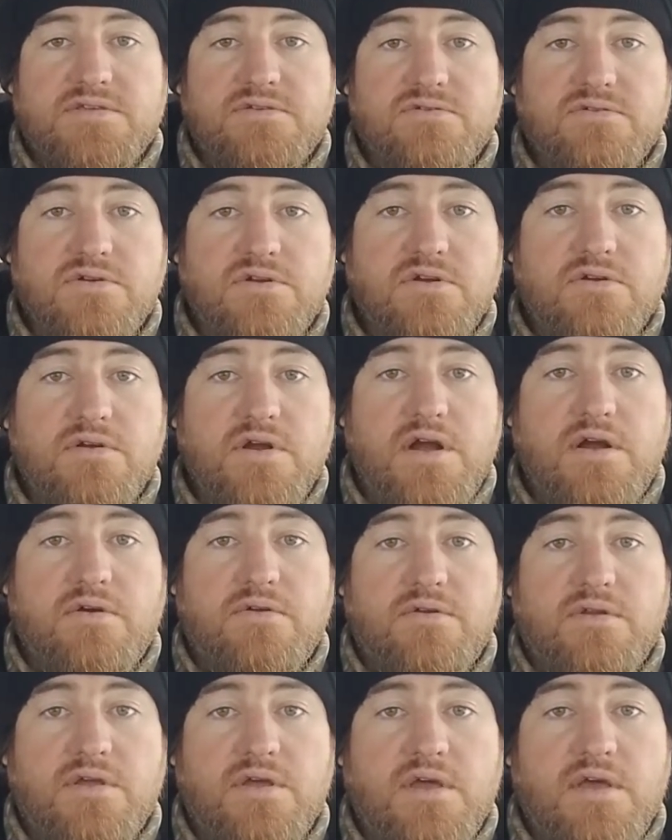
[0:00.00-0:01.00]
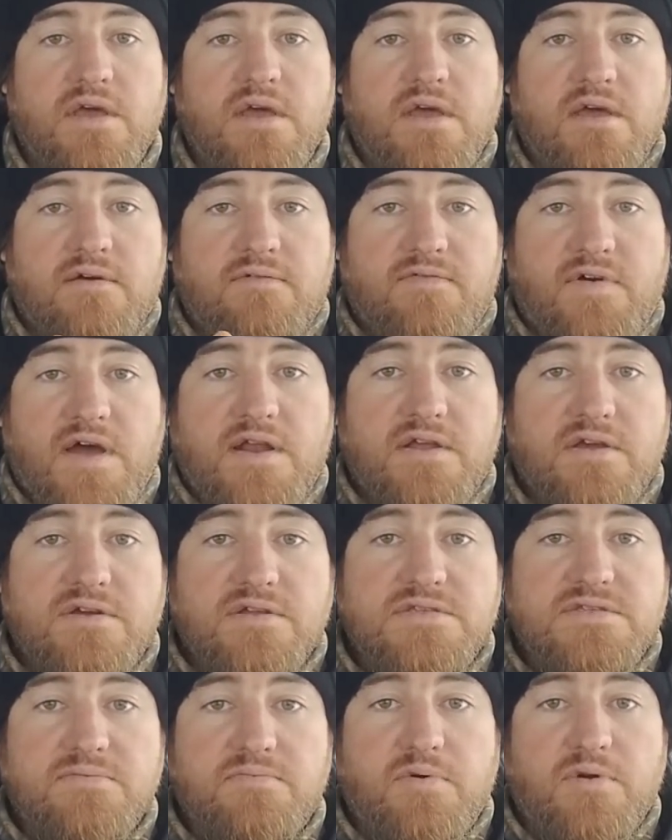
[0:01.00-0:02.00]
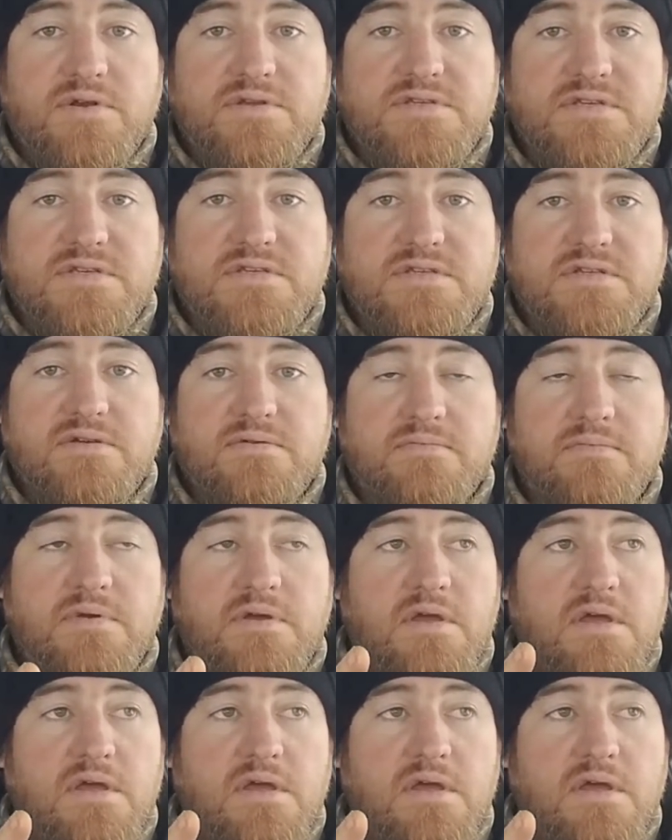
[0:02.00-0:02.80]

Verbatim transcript: So look around, find a good support system,